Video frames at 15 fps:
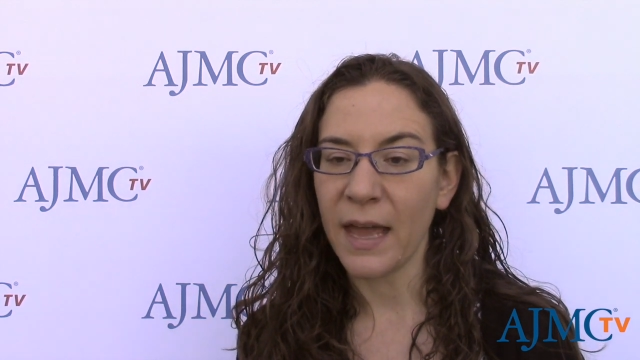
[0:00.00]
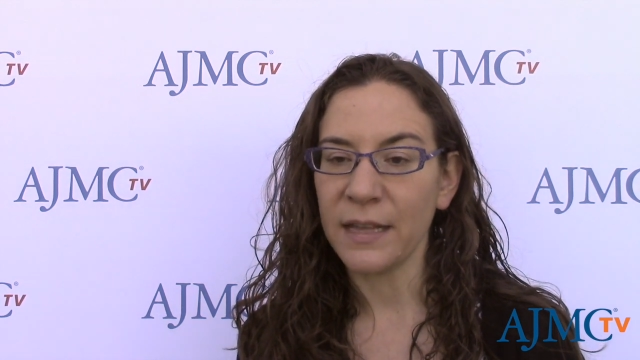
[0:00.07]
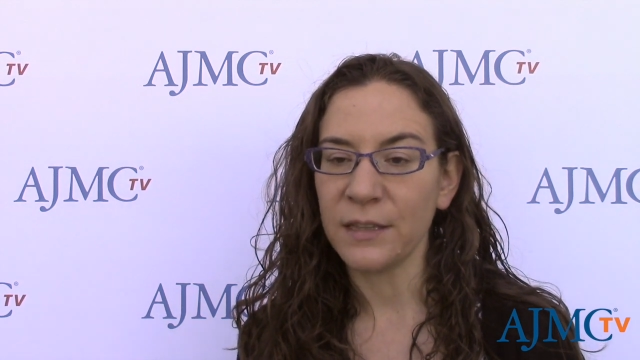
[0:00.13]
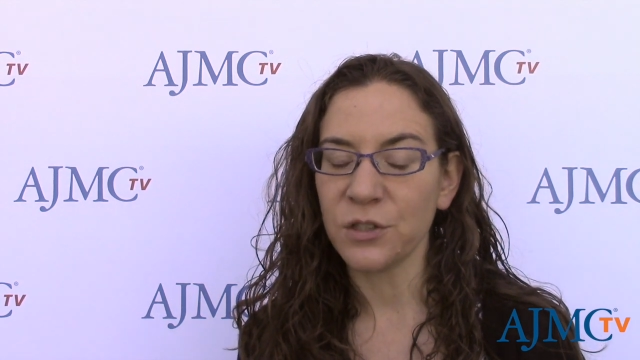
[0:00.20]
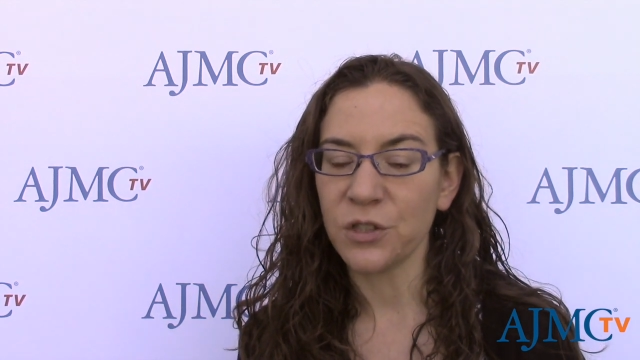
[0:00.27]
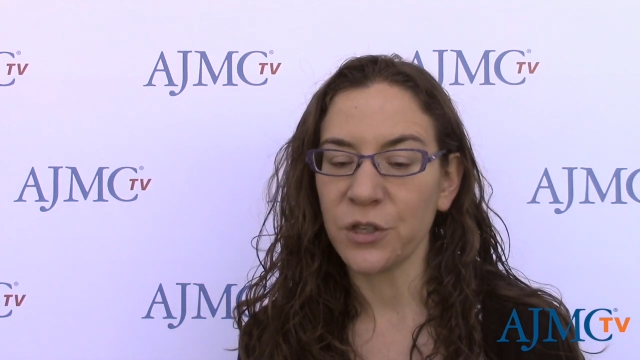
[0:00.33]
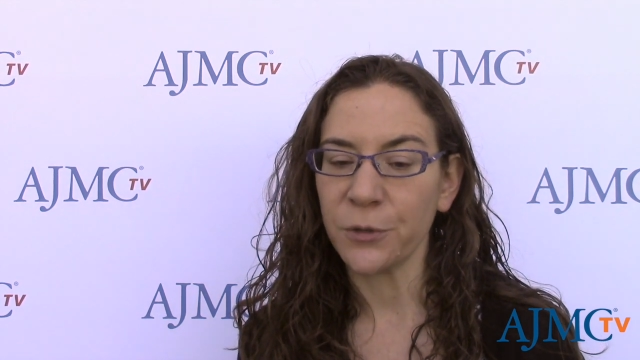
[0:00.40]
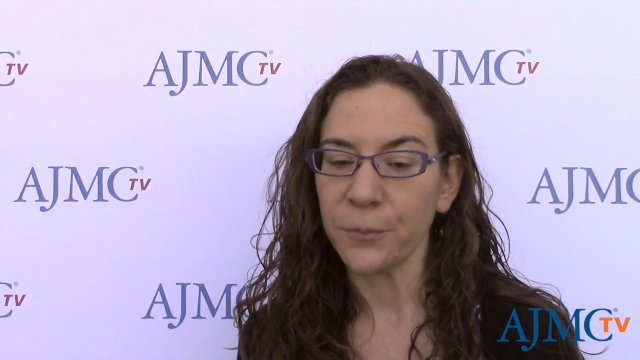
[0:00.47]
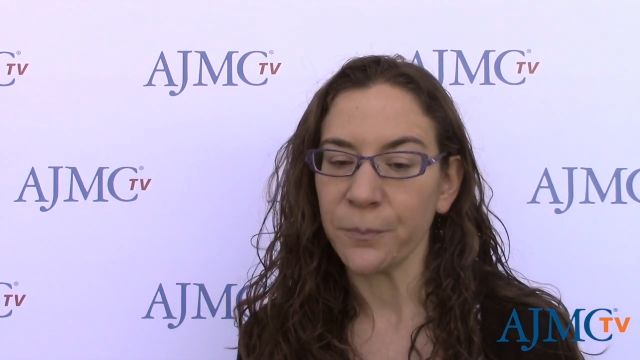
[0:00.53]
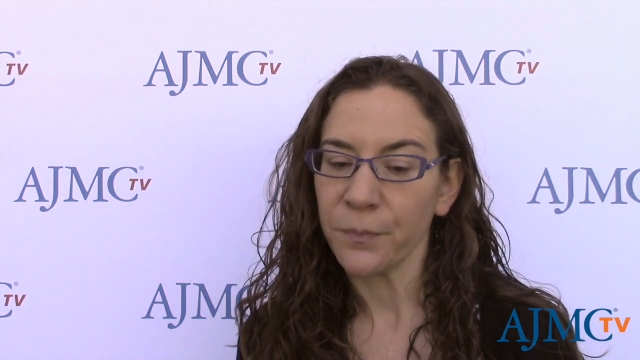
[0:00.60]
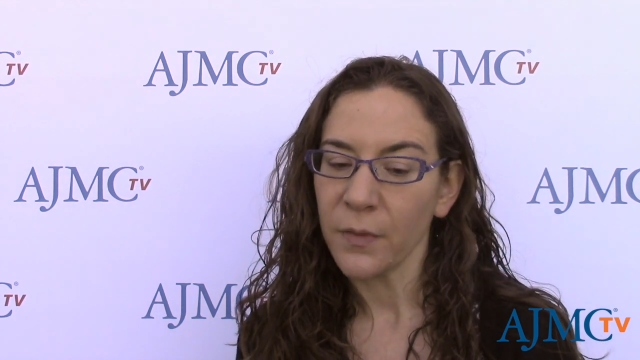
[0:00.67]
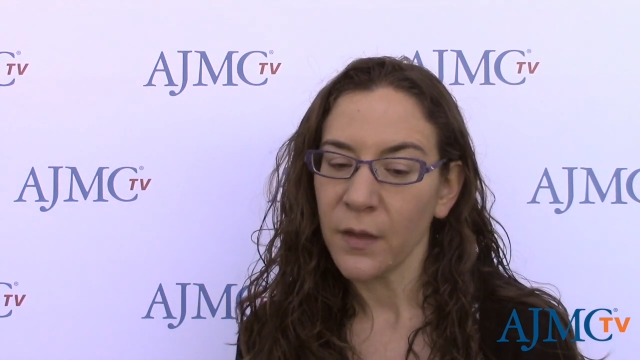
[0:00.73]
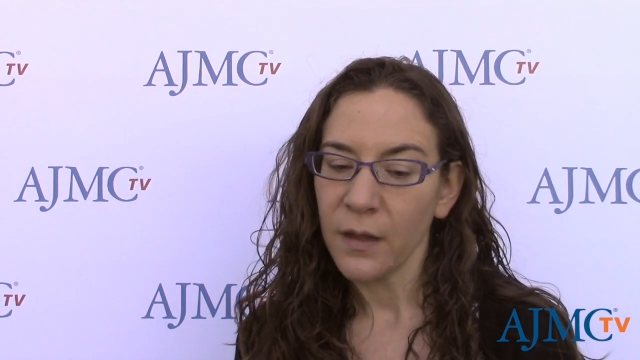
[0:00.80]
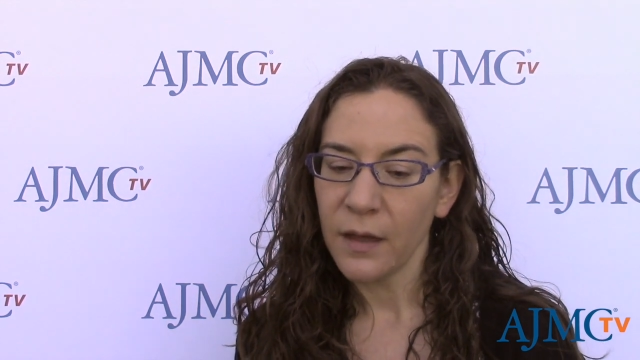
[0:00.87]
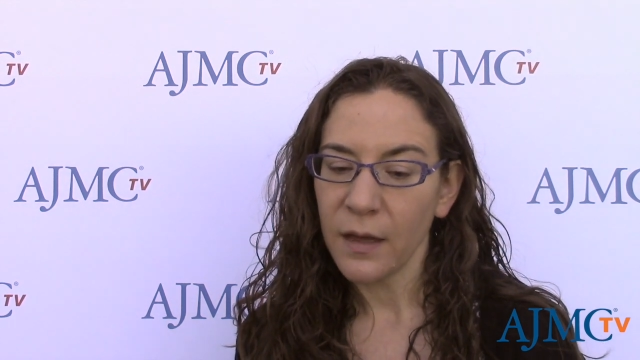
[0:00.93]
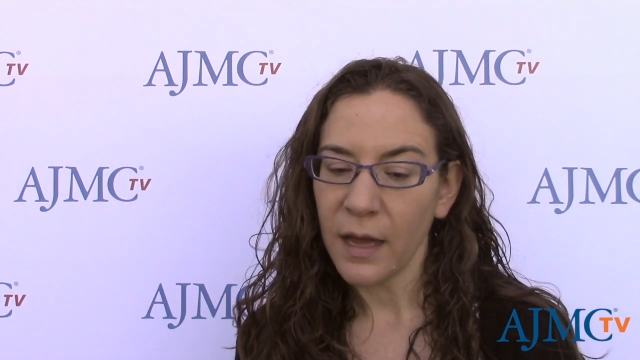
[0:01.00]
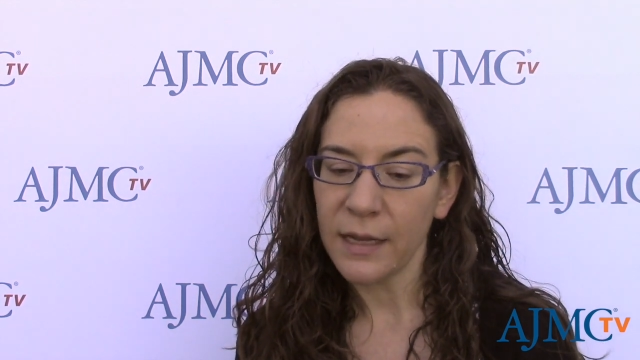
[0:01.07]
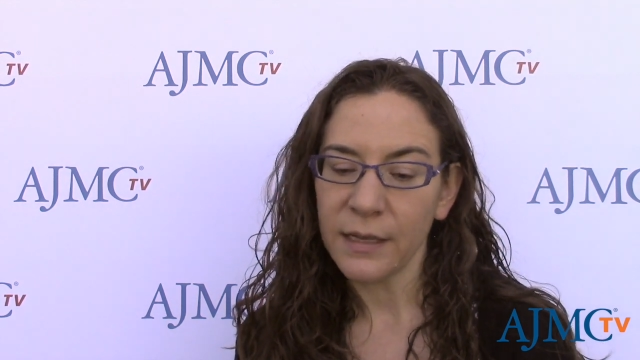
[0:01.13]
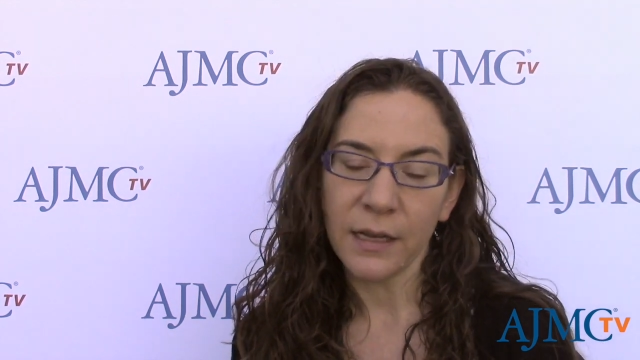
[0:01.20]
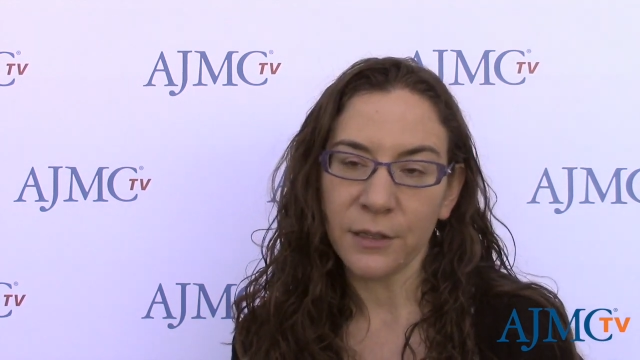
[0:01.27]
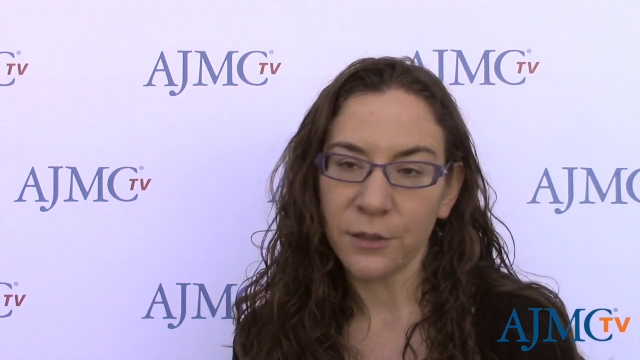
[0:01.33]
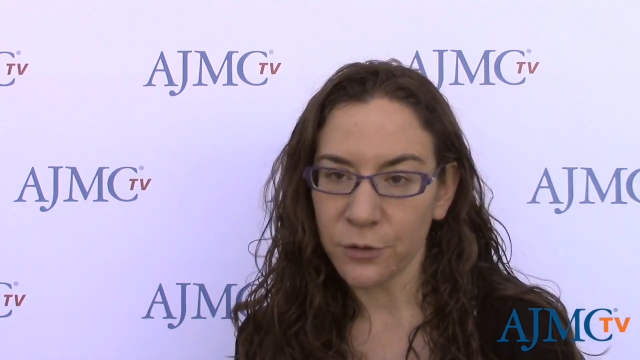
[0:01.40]
So
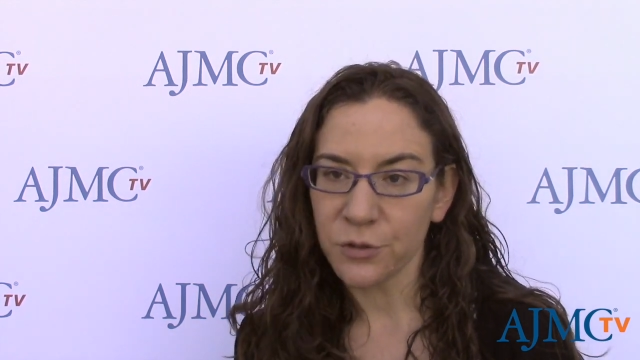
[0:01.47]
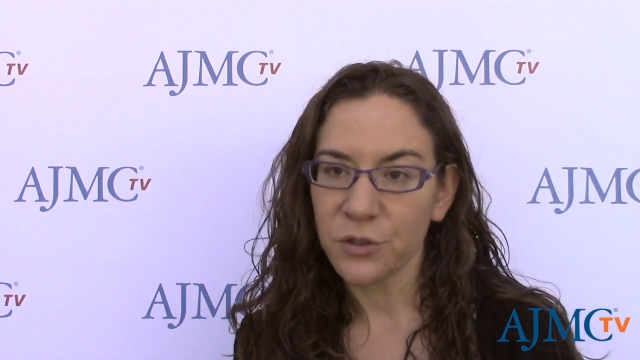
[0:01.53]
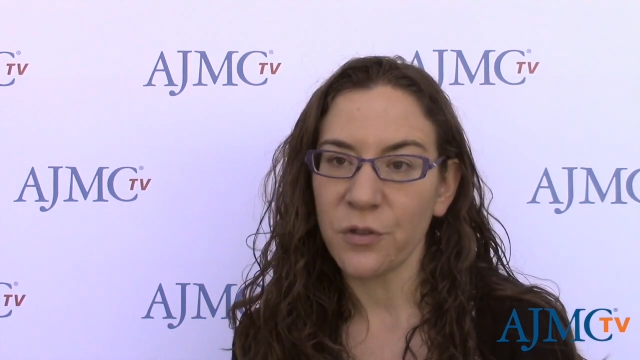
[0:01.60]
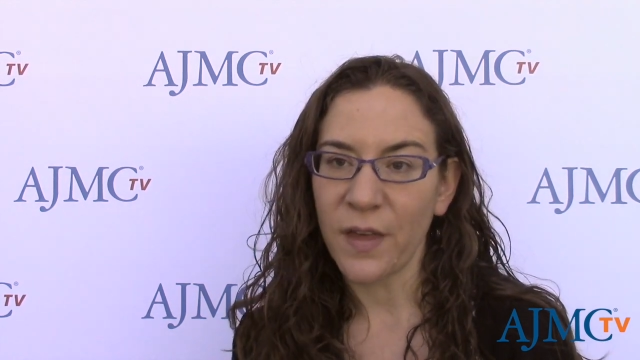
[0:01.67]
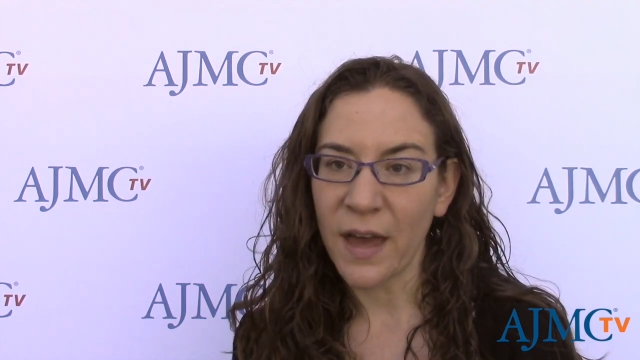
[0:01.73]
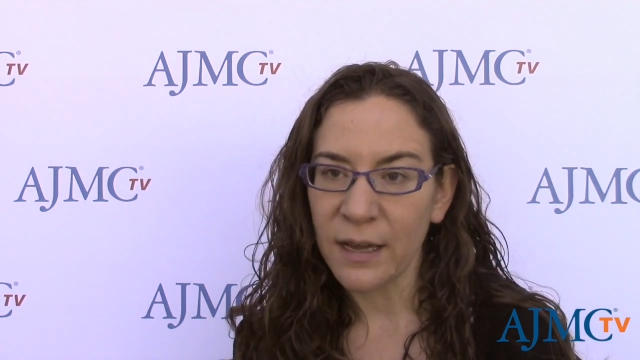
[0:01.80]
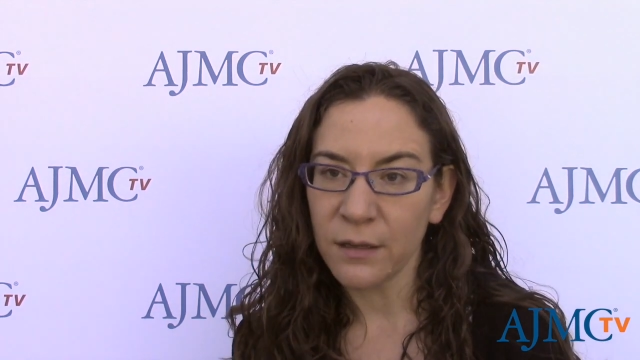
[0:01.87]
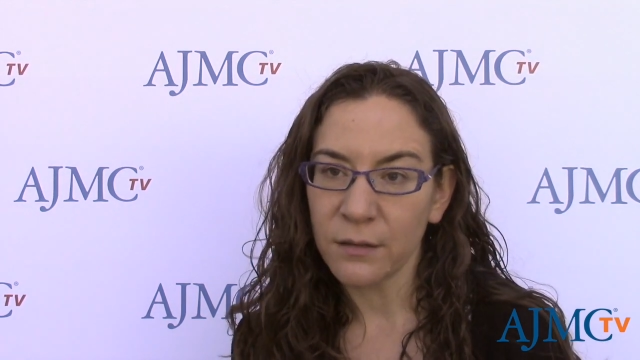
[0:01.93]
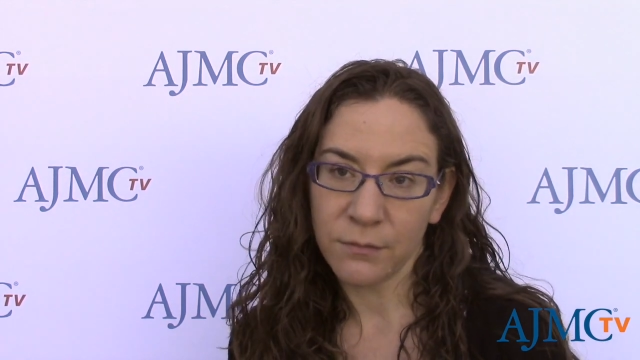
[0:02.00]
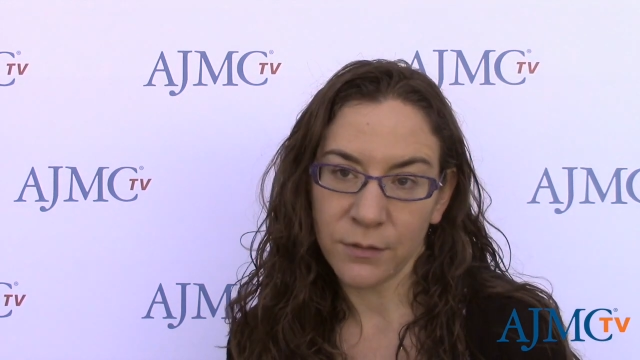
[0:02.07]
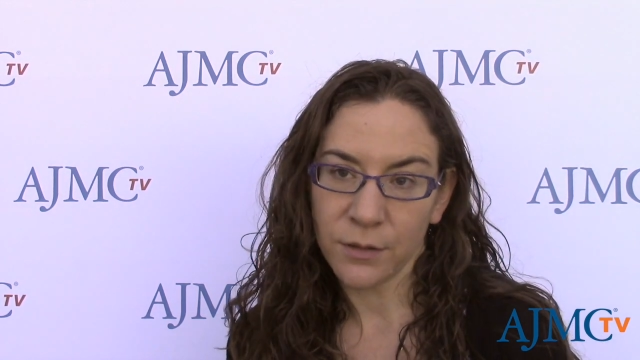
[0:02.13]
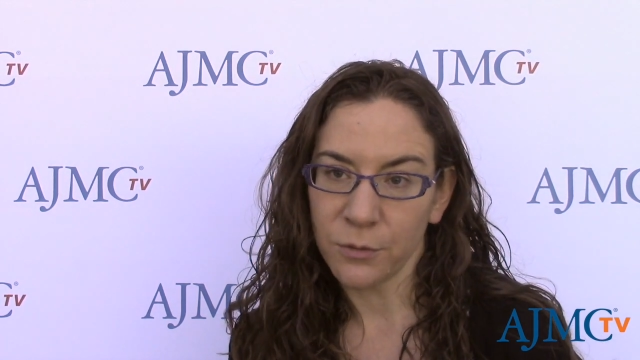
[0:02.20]
that